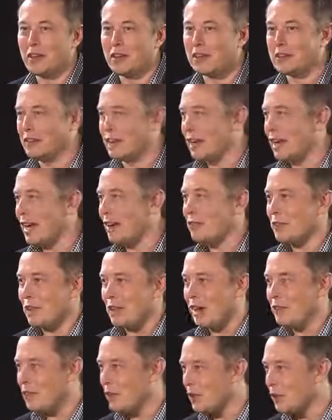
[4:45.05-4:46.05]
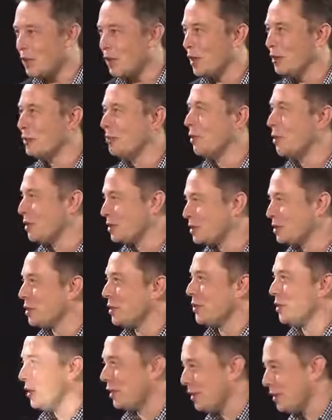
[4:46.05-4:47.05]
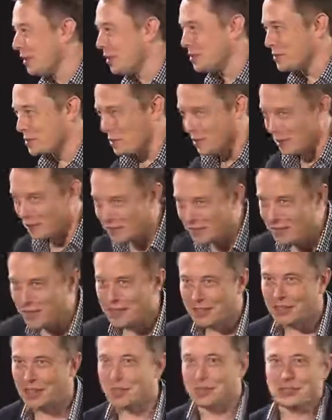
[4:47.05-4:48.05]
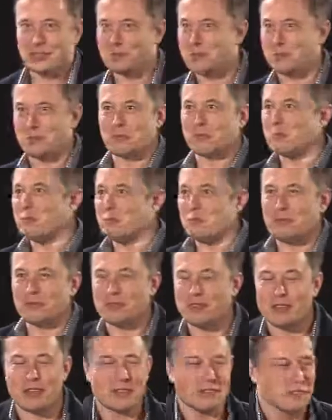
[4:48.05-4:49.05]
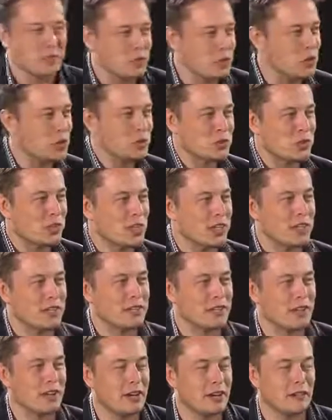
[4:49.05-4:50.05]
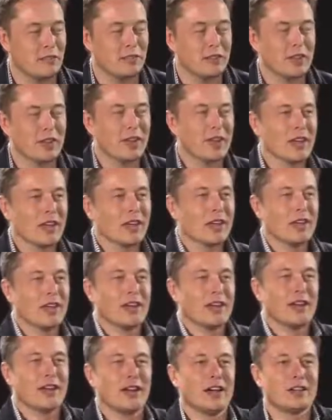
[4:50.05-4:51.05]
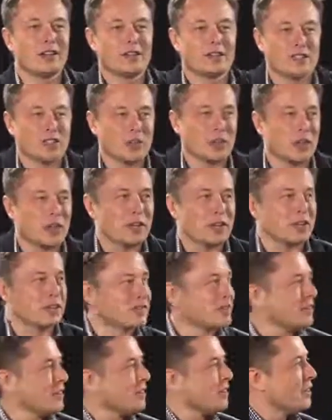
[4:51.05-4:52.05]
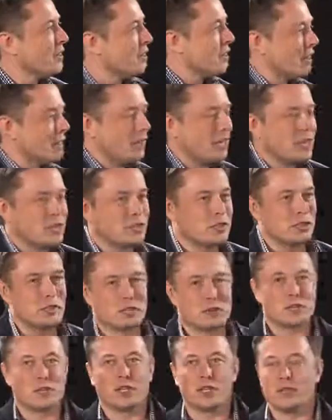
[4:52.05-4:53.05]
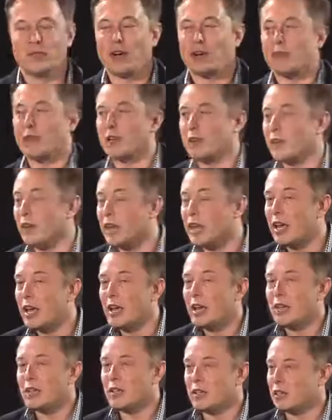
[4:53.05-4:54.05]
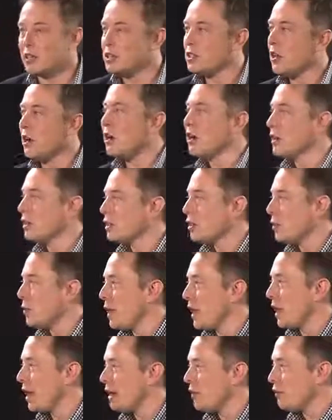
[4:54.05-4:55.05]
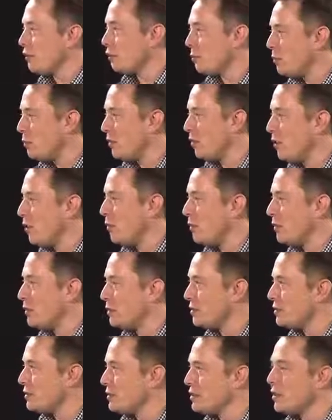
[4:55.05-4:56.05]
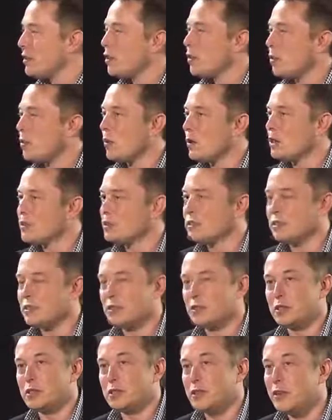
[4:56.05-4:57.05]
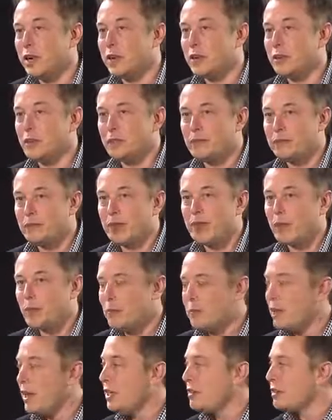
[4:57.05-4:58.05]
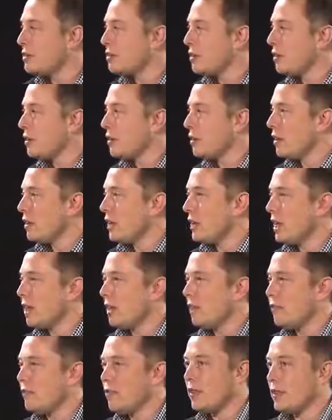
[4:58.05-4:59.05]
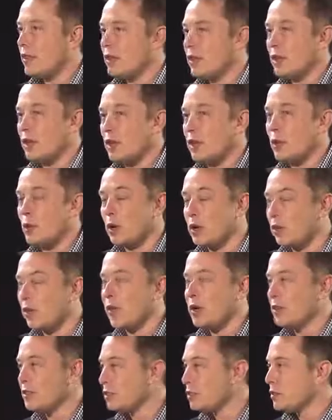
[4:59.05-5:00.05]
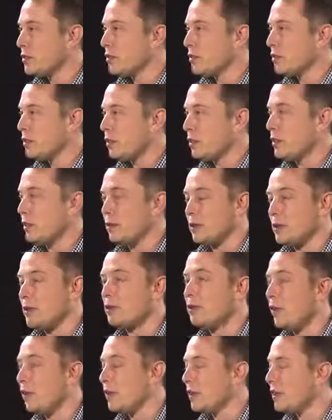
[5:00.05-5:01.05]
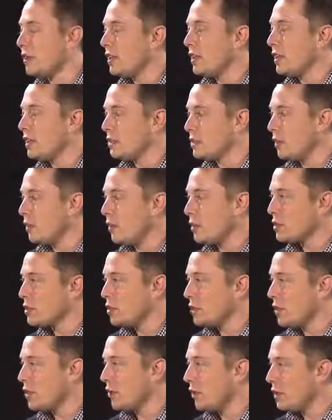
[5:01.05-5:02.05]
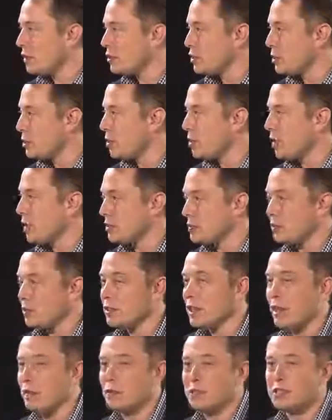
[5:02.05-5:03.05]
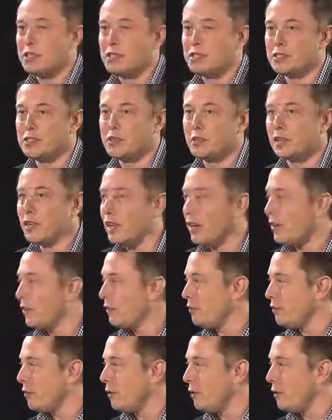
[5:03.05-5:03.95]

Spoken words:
It's like having your own personal roller coaster that you can just use at any time. So that it's really mind-blowing. In fact, the target that we had for performance was to try to meet one of the greatest. The acceleration of one of the greatest supercars of all time, which is the McLaren